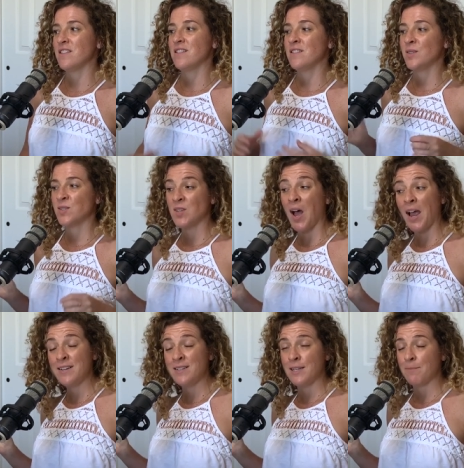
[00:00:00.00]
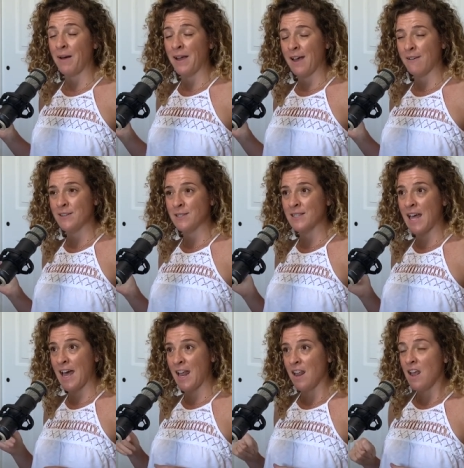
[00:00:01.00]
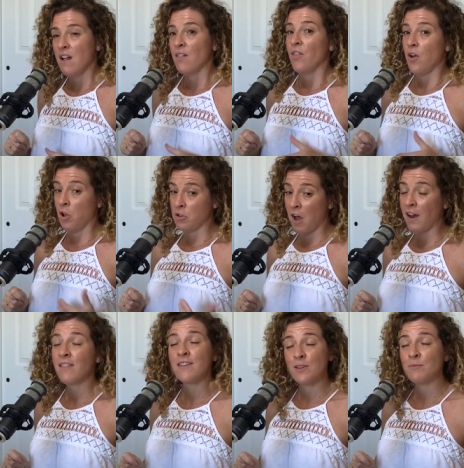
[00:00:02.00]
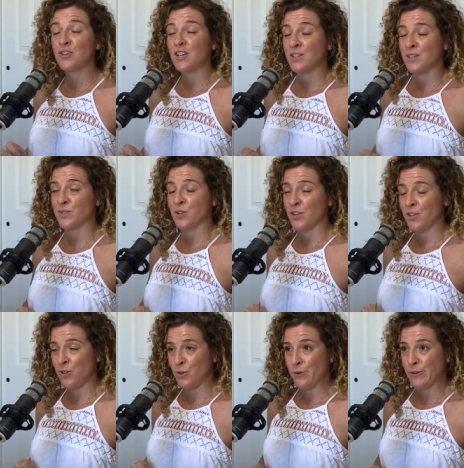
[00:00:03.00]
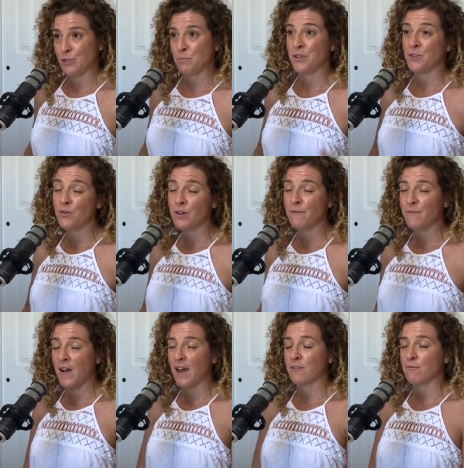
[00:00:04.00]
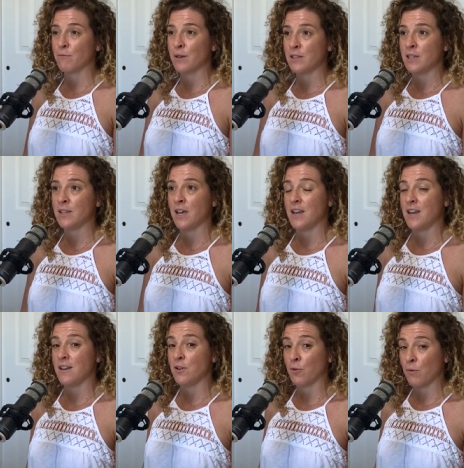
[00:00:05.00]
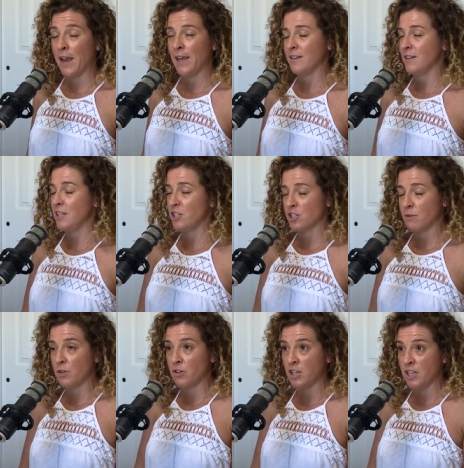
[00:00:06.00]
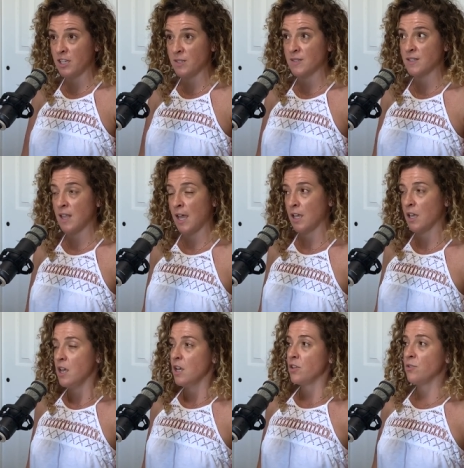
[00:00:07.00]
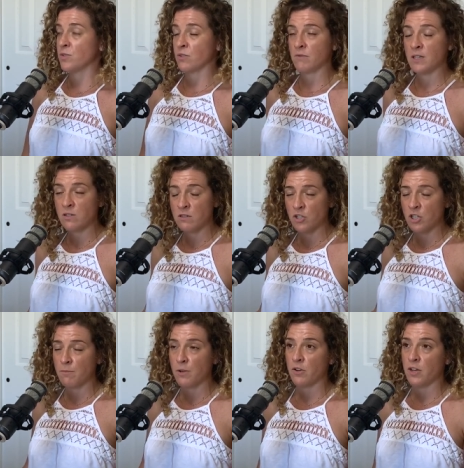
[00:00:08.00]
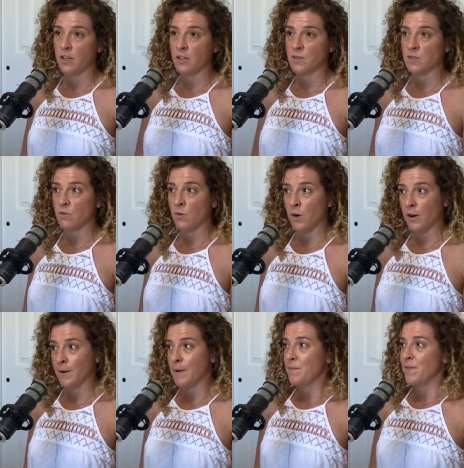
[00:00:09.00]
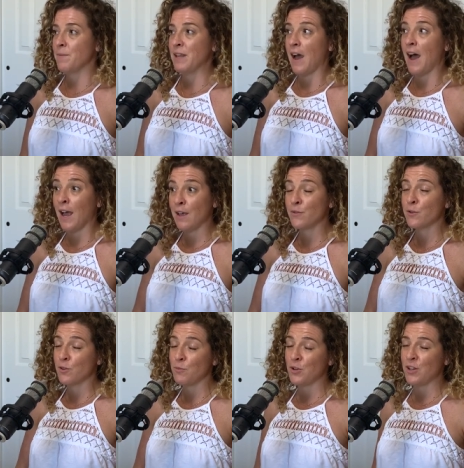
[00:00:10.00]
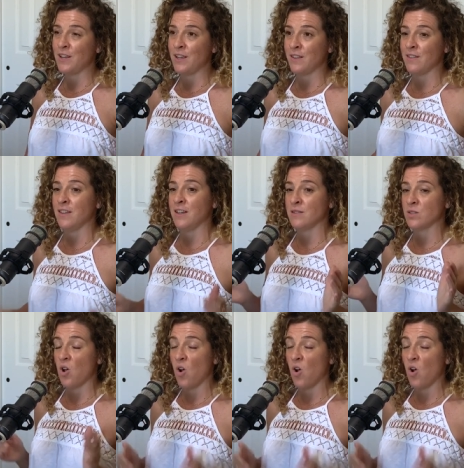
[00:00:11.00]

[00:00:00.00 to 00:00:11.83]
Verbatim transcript: the side tip I have is that a lot of the communities are huge, but you can find really great niche communities like user research communities, or I mean, I have a community that is